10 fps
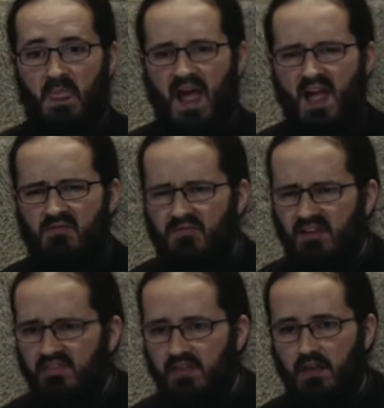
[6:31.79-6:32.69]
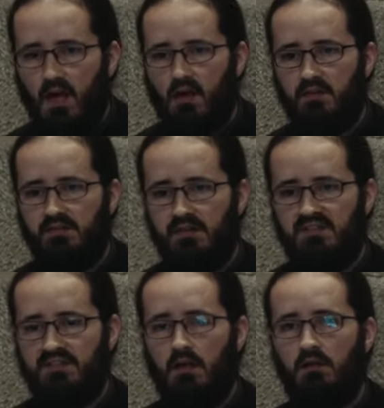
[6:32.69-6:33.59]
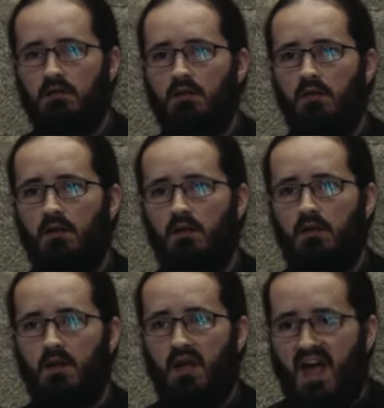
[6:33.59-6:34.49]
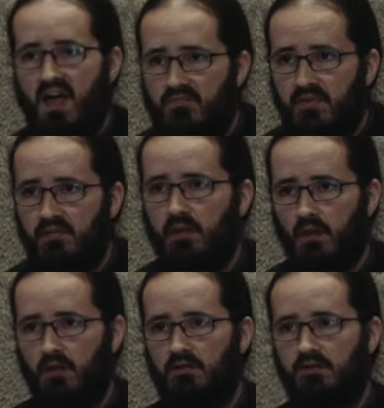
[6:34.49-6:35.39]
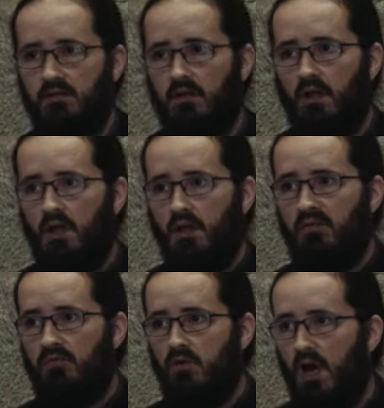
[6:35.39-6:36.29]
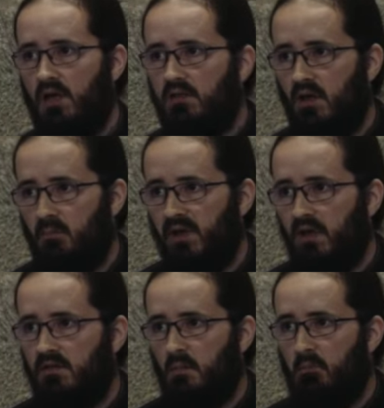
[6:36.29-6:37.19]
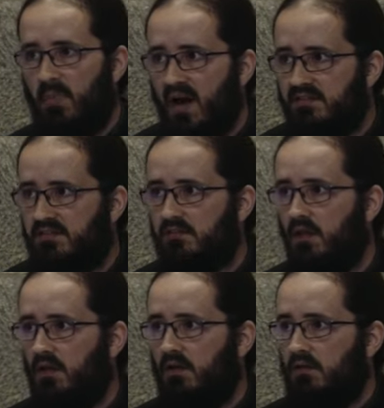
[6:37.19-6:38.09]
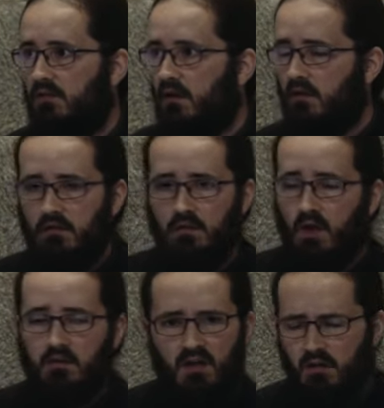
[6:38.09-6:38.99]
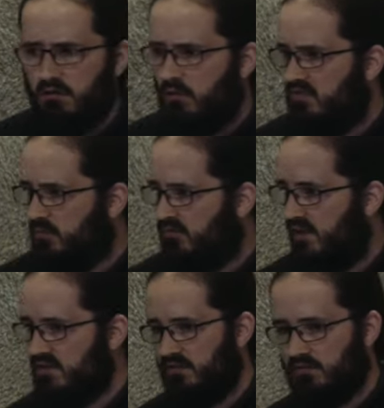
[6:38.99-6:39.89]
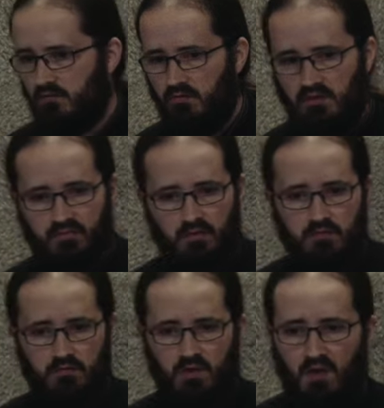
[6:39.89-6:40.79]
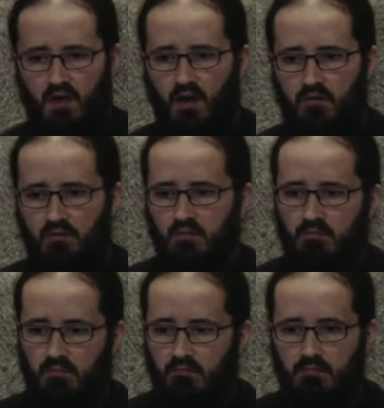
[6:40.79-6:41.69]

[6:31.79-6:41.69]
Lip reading: Everything else is secondary. Everything else. If you end up being the best, I don't have professions to refer to, I don't know,